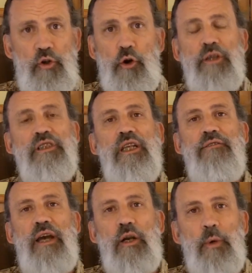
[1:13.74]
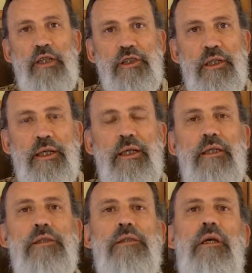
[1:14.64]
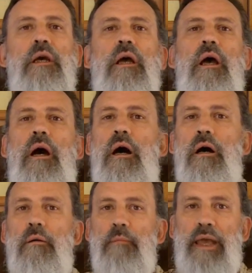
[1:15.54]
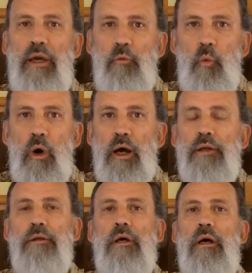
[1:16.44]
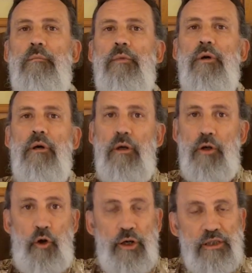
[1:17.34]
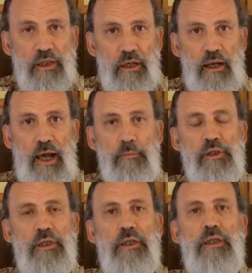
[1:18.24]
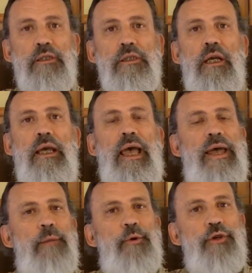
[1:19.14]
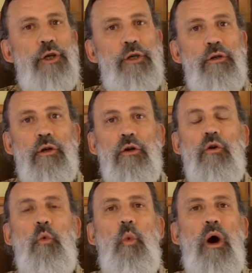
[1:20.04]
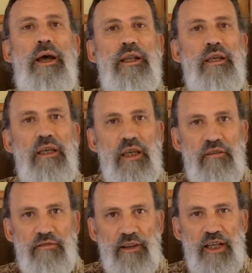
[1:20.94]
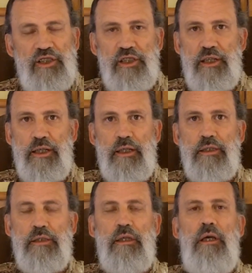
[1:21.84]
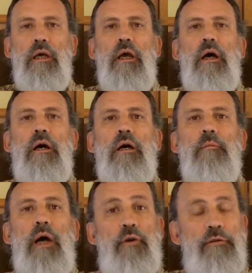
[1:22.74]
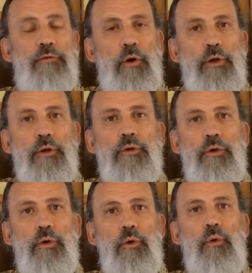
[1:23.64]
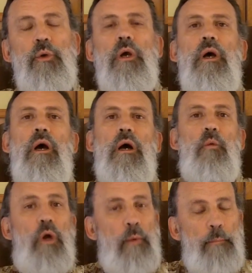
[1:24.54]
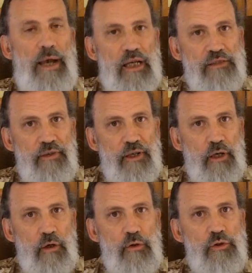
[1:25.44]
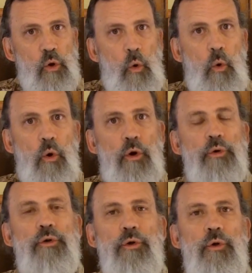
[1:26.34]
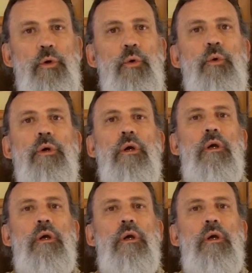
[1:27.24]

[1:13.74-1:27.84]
currency devaluation is um, and what um, a currency collapse is, and in particular what inflation is, um, I refer you to uh, one of my past videos or to